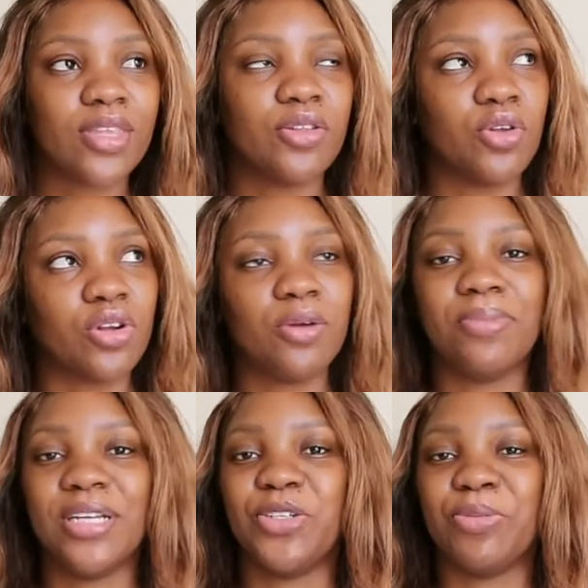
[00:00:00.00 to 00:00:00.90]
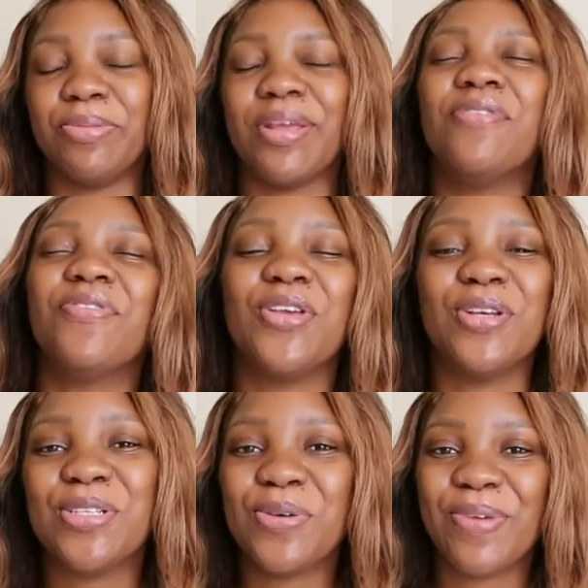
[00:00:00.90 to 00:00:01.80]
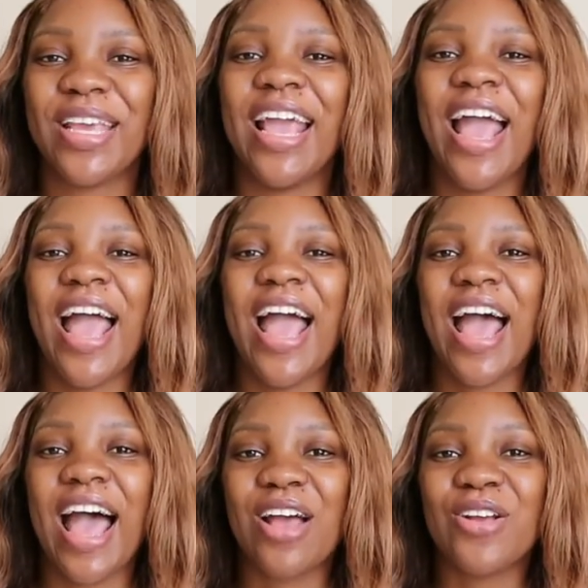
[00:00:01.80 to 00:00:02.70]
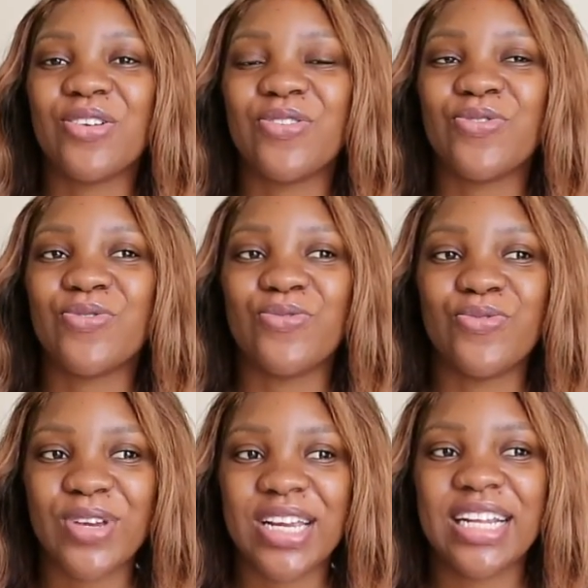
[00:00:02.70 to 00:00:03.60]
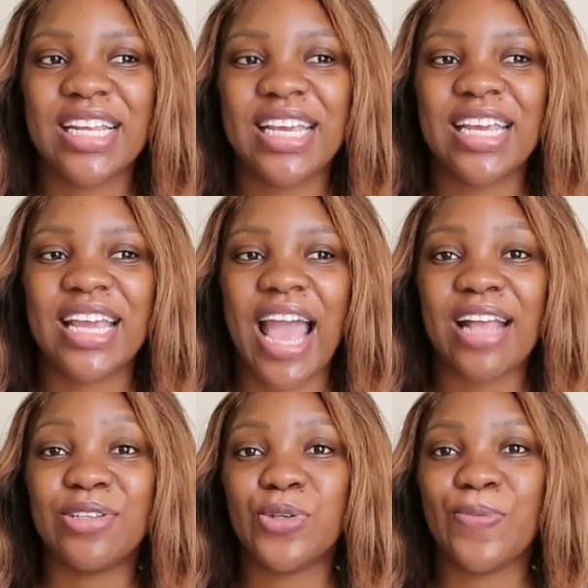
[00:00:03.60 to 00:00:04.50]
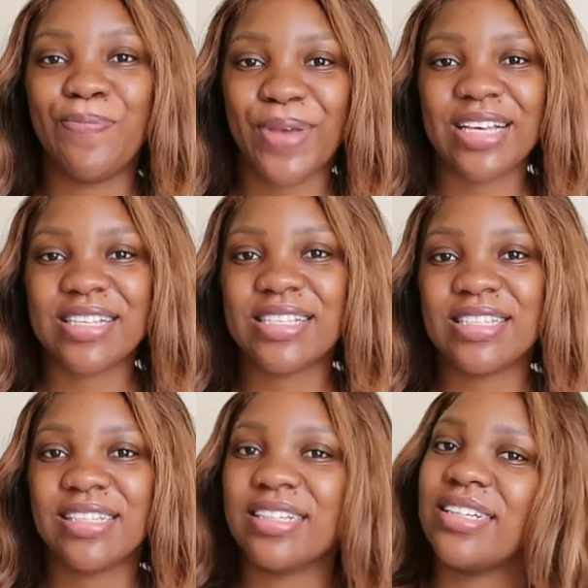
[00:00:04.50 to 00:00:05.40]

not complete human being, for you to be really at your best